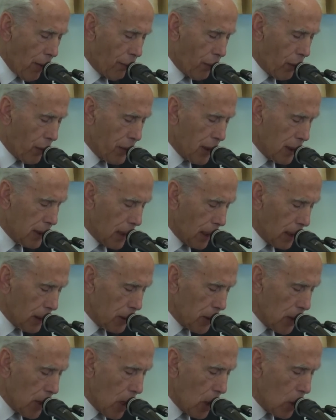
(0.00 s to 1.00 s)
for the
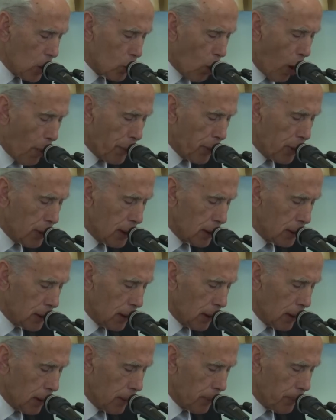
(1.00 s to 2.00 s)
Chaldean
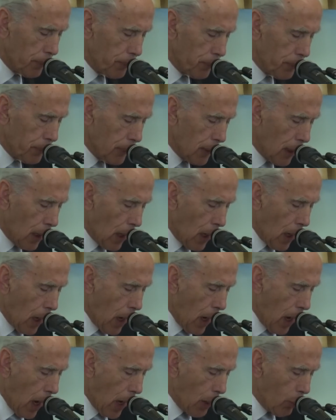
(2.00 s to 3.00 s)
community,
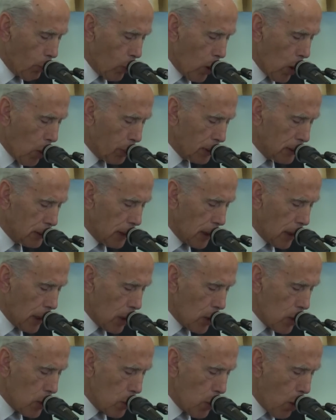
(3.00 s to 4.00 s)
and we would
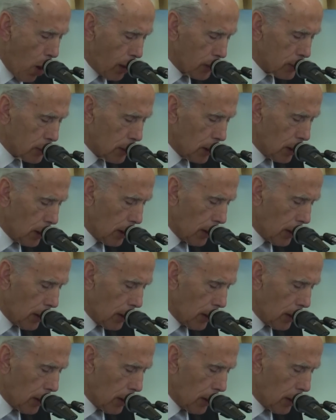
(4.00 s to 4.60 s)
not